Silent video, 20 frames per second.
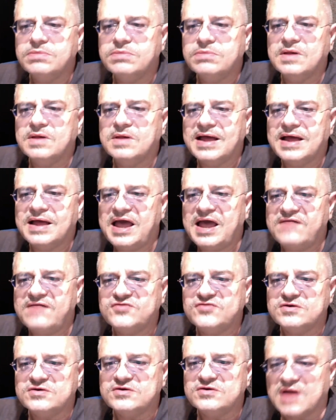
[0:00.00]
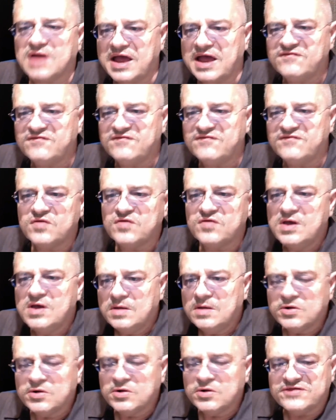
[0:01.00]
it was going to have this
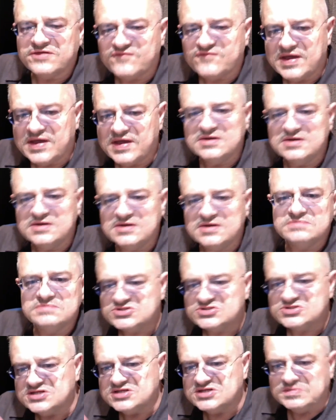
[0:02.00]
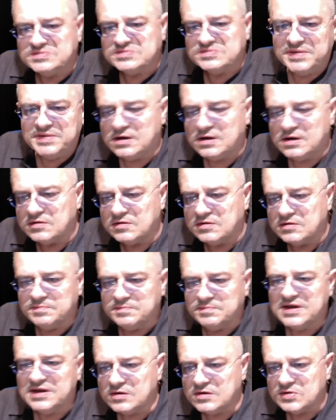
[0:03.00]
remarkable afterlife where the
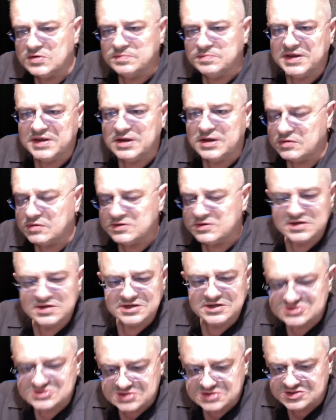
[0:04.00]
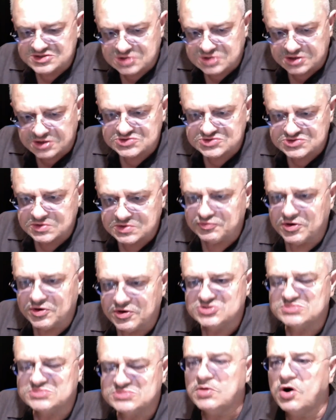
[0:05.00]
fandom just gets bigger and bigger and bigger
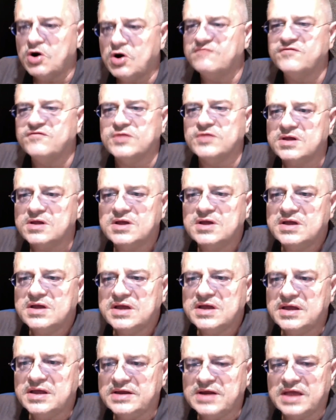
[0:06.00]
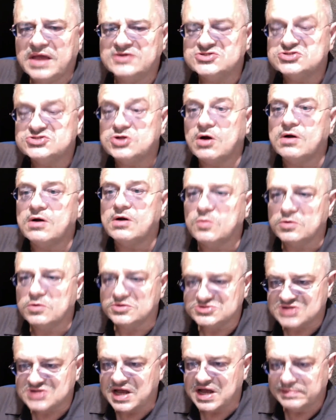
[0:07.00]
until it starts to approach Marvel
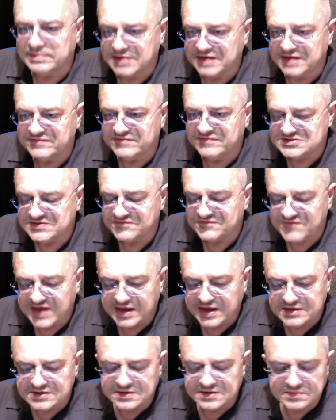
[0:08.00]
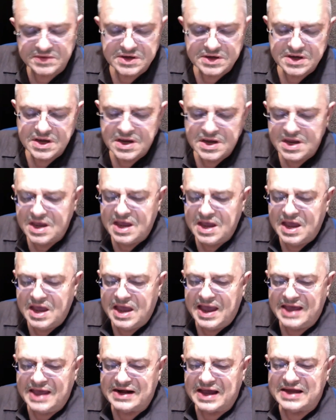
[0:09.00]
and Star Wars type levels of
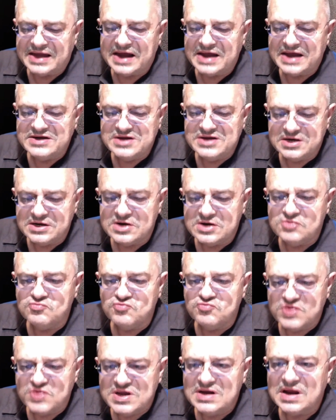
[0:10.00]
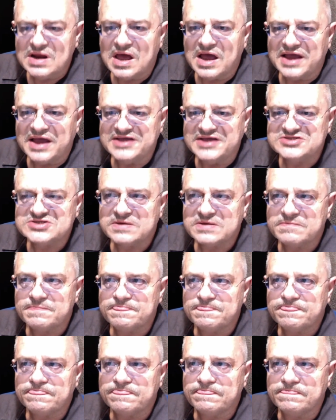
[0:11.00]
fandom. And I didn't
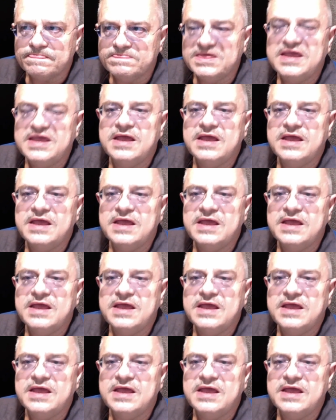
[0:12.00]
realize